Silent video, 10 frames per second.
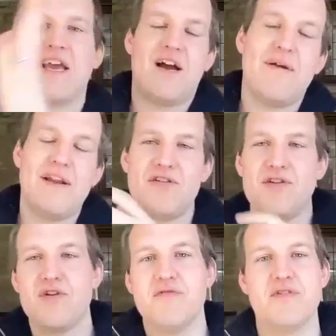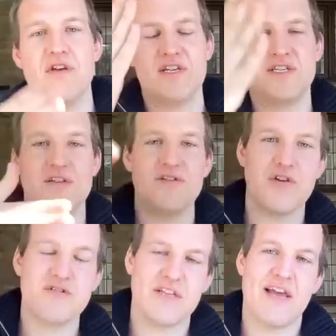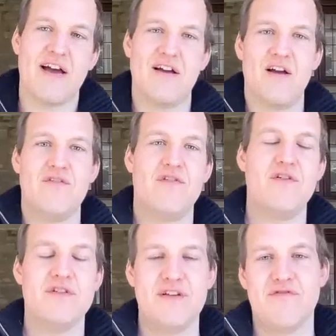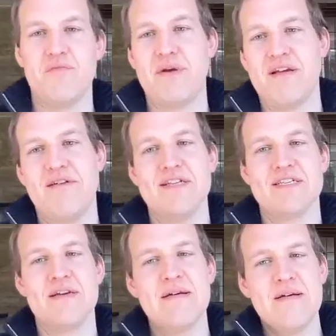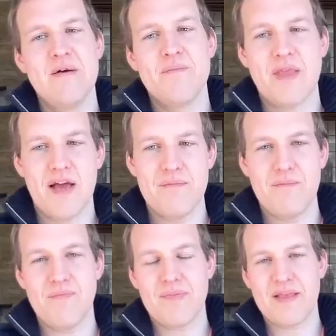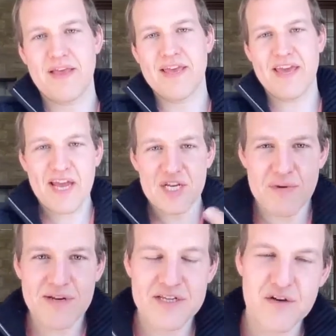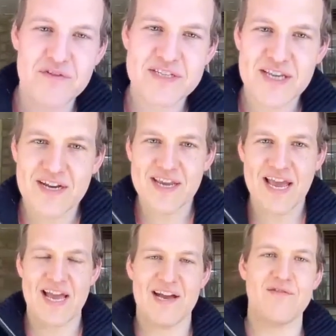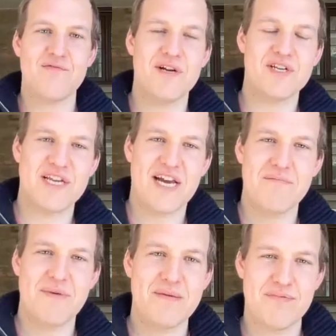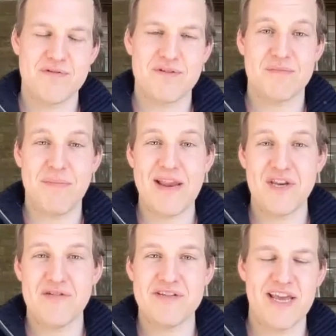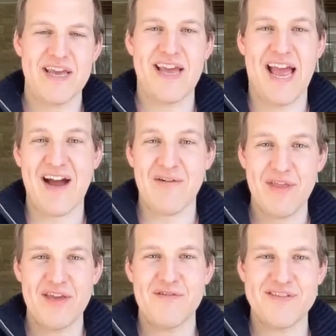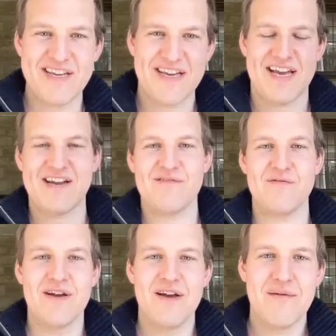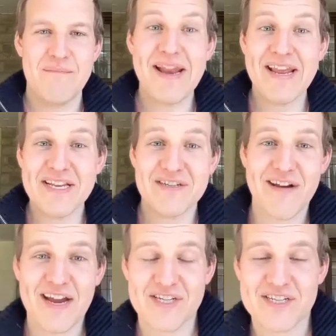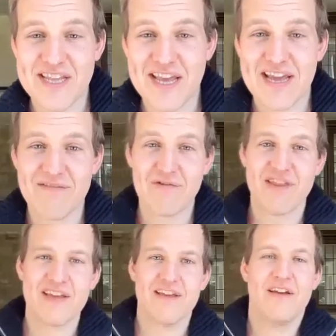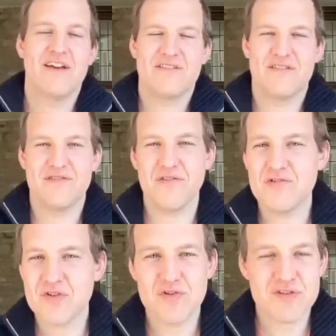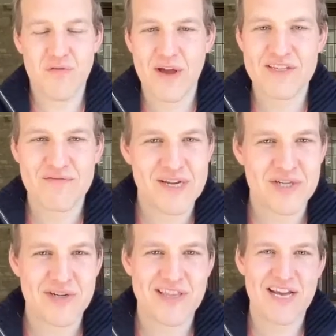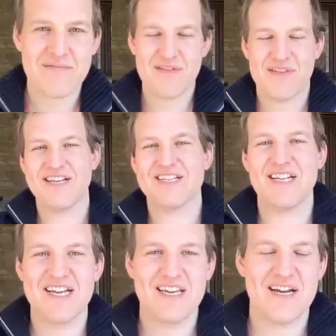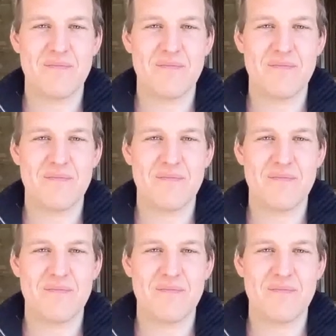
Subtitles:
how many of you are still using that over different periods. Engagement is obviously like how much time people spend using it, how they use it, how many interactions they have with it. So all sorts of ways of measuring that, things like